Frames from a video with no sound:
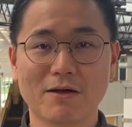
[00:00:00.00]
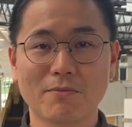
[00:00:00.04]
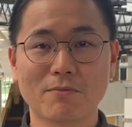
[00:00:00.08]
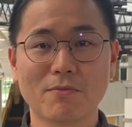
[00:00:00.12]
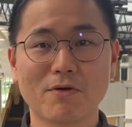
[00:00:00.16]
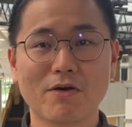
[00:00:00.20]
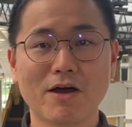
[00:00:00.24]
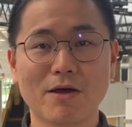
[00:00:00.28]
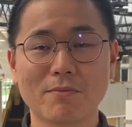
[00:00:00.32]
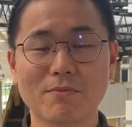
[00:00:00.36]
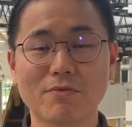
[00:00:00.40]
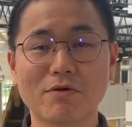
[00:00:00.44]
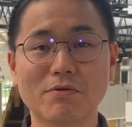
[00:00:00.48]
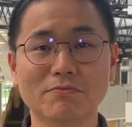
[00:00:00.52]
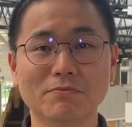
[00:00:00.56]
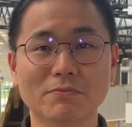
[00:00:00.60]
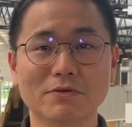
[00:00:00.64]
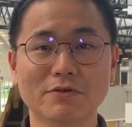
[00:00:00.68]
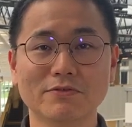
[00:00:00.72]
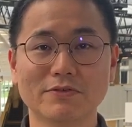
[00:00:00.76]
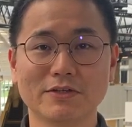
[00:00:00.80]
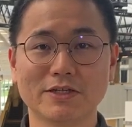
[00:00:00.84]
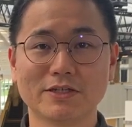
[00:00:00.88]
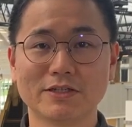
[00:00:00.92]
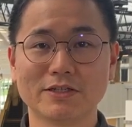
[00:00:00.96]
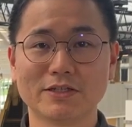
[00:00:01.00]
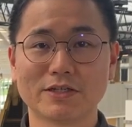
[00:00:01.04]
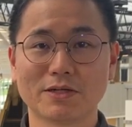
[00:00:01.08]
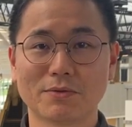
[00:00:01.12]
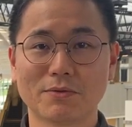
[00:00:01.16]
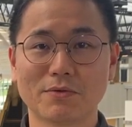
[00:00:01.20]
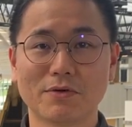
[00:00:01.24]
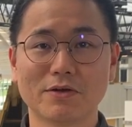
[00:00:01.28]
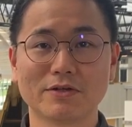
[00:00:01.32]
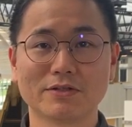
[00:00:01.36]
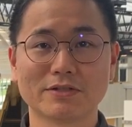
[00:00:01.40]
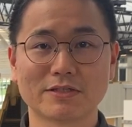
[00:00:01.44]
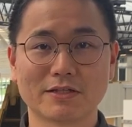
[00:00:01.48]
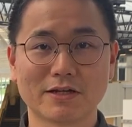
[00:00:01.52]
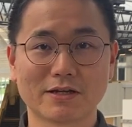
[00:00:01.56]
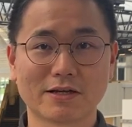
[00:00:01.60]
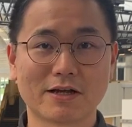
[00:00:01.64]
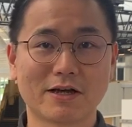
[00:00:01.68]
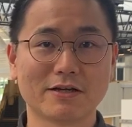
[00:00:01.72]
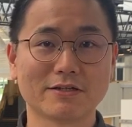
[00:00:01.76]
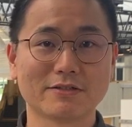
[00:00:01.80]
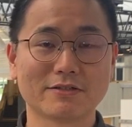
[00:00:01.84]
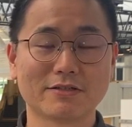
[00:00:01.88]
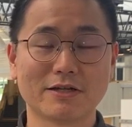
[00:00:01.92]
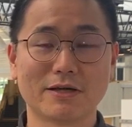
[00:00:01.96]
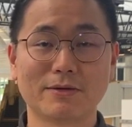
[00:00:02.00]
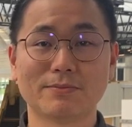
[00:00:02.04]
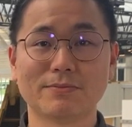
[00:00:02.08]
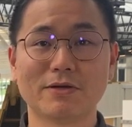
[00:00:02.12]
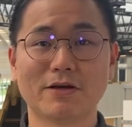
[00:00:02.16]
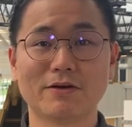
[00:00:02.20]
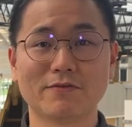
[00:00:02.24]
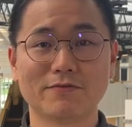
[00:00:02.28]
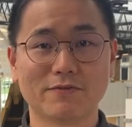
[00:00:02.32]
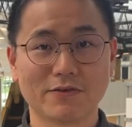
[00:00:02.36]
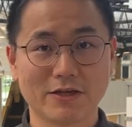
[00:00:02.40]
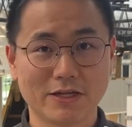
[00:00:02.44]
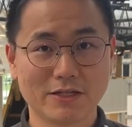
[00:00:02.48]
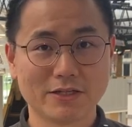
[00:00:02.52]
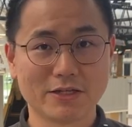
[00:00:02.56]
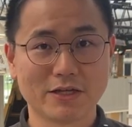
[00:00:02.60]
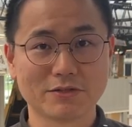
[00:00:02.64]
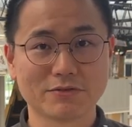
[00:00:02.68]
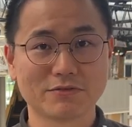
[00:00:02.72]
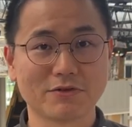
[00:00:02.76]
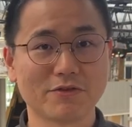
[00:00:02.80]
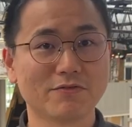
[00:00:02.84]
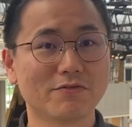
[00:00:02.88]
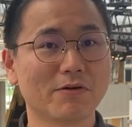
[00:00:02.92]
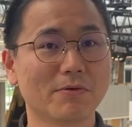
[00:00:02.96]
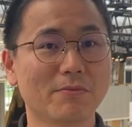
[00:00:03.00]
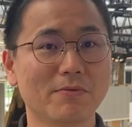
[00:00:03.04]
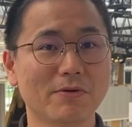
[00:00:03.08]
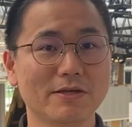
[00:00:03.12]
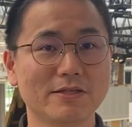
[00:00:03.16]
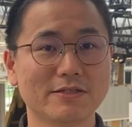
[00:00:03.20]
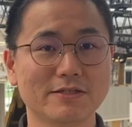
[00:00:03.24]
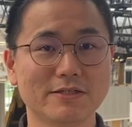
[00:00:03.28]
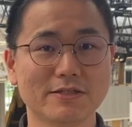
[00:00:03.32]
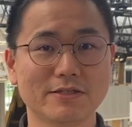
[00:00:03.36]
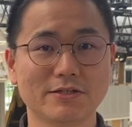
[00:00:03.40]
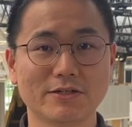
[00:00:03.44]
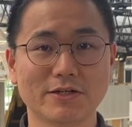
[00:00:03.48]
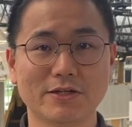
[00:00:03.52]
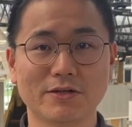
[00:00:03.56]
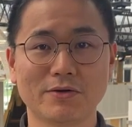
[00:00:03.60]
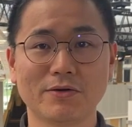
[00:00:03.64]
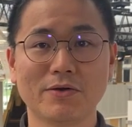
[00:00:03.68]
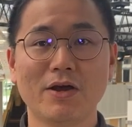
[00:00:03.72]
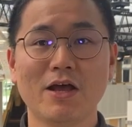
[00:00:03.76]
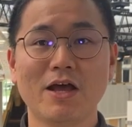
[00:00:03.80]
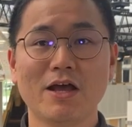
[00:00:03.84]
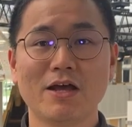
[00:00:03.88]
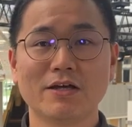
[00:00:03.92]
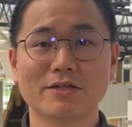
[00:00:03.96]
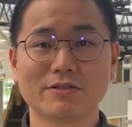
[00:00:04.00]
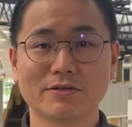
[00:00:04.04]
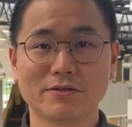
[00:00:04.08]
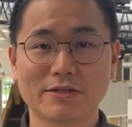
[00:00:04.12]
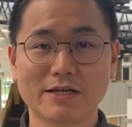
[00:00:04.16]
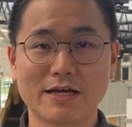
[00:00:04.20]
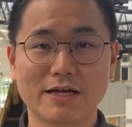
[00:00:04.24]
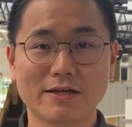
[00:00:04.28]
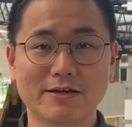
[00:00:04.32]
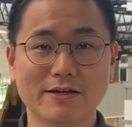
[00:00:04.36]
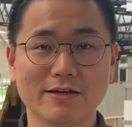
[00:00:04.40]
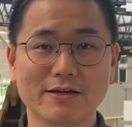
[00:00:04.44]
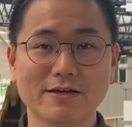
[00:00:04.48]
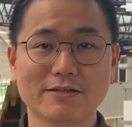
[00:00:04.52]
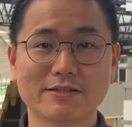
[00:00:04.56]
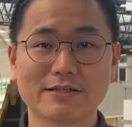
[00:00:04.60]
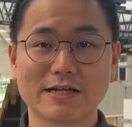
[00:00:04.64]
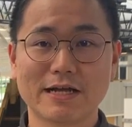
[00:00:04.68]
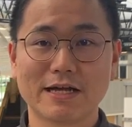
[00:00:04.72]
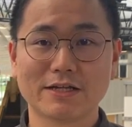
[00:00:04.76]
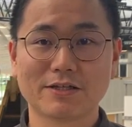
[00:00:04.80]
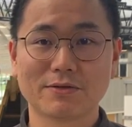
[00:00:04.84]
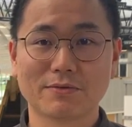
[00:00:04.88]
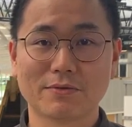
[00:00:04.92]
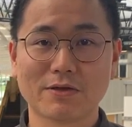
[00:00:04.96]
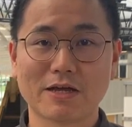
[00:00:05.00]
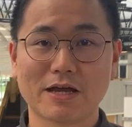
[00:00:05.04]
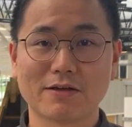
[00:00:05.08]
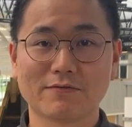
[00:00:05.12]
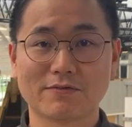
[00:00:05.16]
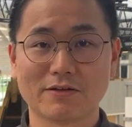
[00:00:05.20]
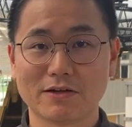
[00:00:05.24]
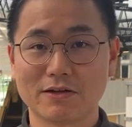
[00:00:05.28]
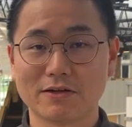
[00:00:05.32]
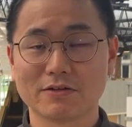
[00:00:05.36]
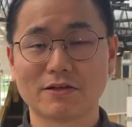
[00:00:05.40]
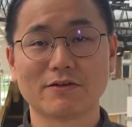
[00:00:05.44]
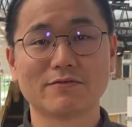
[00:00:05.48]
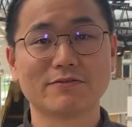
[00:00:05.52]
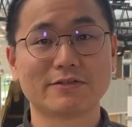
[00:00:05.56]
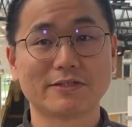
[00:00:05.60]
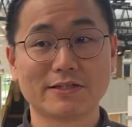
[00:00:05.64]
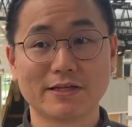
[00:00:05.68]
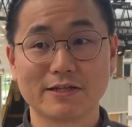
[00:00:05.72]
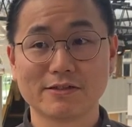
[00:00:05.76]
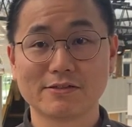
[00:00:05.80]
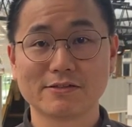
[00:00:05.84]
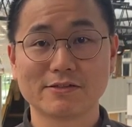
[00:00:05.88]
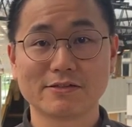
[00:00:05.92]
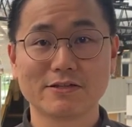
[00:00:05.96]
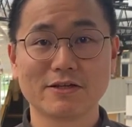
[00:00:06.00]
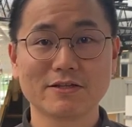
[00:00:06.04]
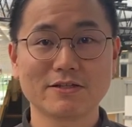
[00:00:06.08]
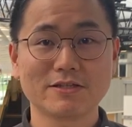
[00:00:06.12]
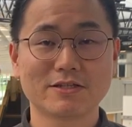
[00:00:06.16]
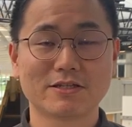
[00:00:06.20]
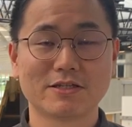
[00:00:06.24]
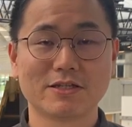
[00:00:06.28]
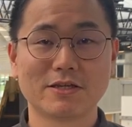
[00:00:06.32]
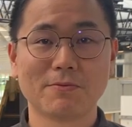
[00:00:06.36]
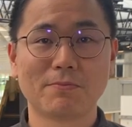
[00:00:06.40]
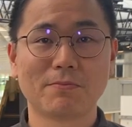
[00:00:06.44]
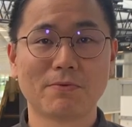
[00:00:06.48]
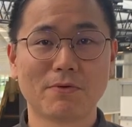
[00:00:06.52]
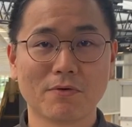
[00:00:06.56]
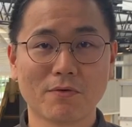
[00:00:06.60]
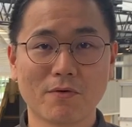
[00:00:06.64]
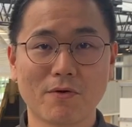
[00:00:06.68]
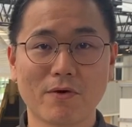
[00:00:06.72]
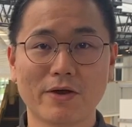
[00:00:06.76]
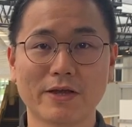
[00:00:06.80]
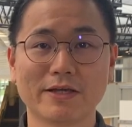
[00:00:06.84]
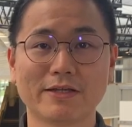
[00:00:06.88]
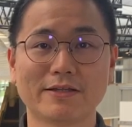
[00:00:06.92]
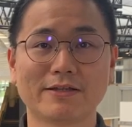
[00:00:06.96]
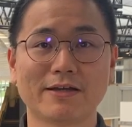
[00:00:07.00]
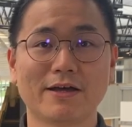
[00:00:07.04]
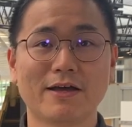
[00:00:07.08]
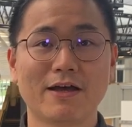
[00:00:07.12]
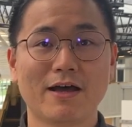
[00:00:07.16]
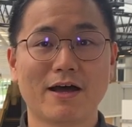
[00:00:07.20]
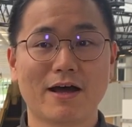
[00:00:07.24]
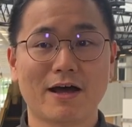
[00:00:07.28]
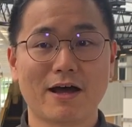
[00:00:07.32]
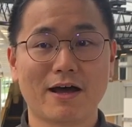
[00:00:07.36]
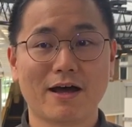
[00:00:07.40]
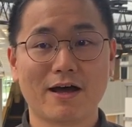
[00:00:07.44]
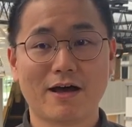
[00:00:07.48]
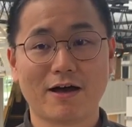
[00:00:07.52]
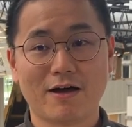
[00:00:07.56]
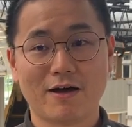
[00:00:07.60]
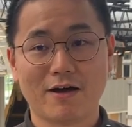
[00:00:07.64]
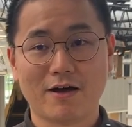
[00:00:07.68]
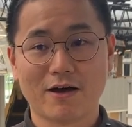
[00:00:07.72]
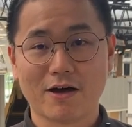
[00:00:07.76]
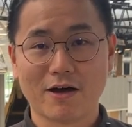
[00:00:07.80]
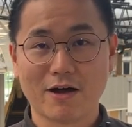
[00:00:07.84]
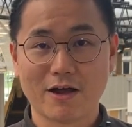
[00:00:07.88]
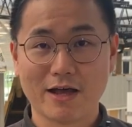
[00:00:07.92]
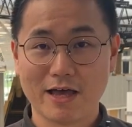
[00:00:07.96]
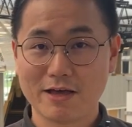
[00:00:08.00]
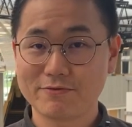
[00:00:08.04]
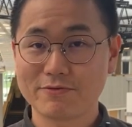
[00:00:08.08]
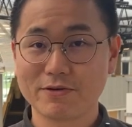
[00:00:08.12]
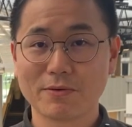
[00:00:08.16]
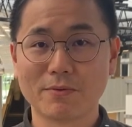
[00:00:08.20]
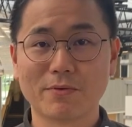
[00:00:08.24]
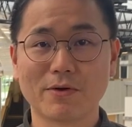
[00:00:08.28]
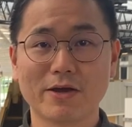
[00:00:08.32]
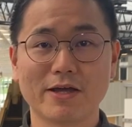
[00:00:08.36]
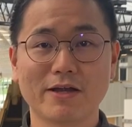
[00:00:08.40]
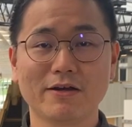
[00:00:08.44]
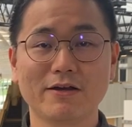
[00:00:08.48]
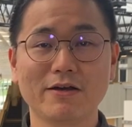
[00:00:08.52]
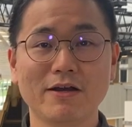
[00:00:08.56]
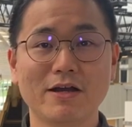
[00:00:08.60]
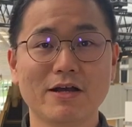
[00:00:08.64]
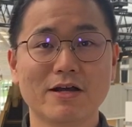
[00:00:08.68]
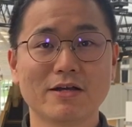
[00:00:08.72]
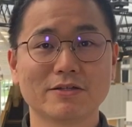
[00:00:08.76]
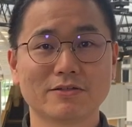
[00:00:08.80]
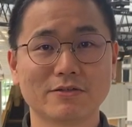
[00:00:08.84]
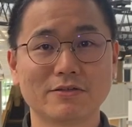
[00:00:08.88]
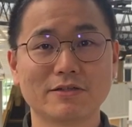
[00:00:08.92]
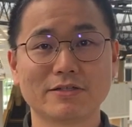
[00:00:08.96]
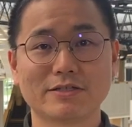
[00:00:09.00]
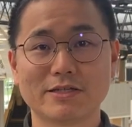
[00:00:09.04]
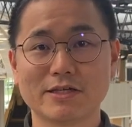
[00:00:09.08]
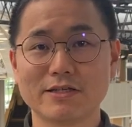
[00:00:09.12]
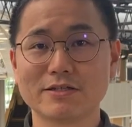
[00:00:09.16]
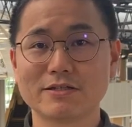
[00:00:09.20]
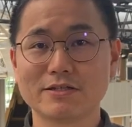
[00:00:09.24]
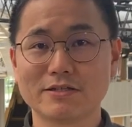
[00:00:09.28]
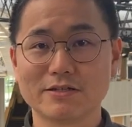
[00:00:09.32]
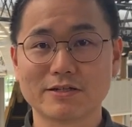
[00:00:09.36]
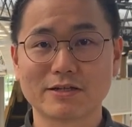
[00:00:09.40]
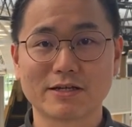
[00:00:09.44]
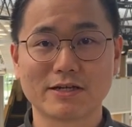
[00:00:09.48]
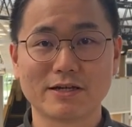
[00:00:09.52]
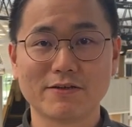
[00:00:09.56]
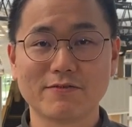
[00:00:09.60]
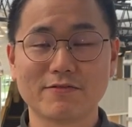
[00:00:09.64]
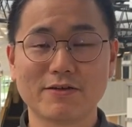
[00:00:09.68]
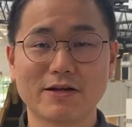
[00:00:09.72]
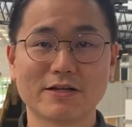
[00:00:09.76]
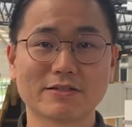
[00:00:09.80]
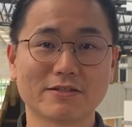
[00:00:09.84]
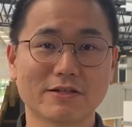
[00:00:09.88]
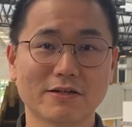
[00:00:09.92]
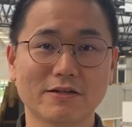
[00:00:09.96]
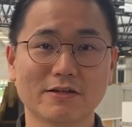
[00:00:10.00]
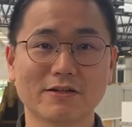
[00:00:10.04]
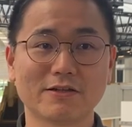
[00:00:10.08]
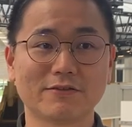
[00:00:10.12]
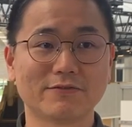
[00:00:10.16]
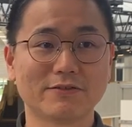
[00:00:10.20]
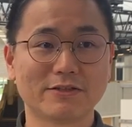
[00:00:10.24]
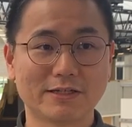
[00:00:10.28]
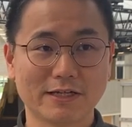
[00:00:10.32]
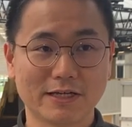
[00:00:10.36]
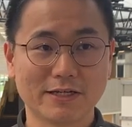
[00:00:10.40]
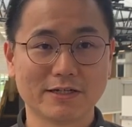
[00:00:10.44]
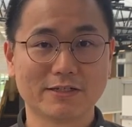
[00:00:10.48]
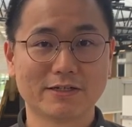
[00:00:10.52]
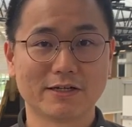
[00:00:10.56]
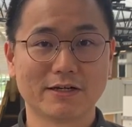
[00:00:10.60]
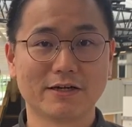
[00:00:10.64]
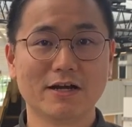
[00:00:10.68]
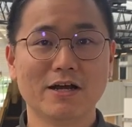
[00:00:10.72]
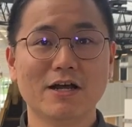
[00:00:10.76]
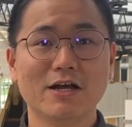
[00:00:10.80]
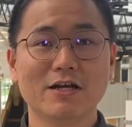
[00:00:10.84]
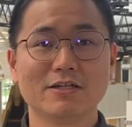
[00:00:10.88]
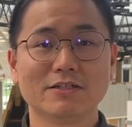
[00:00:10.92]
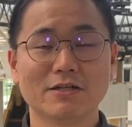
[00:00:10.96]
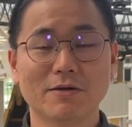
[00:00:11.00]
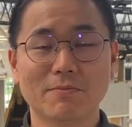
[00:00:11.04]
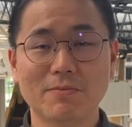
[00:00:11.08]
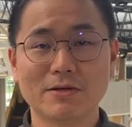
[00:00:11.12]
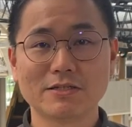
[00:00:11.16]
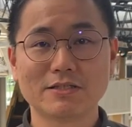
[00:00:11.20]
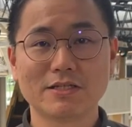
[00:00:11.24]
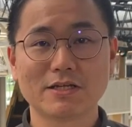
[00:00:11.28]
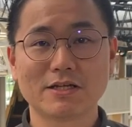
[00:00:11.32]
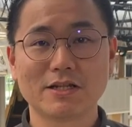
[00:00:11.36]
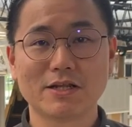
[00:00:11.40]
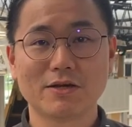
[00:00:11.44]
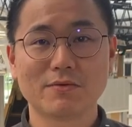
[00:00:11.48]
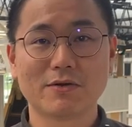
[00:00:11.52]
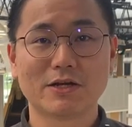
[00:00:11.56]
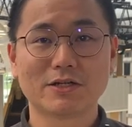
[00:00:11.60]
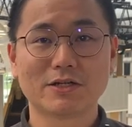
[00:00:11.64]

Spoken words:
more and more moving towards the concept of Industry 4.0. So the idea is that we have a lot of sensors deployed everywhere. So the sensor give us a lot of data. So basically,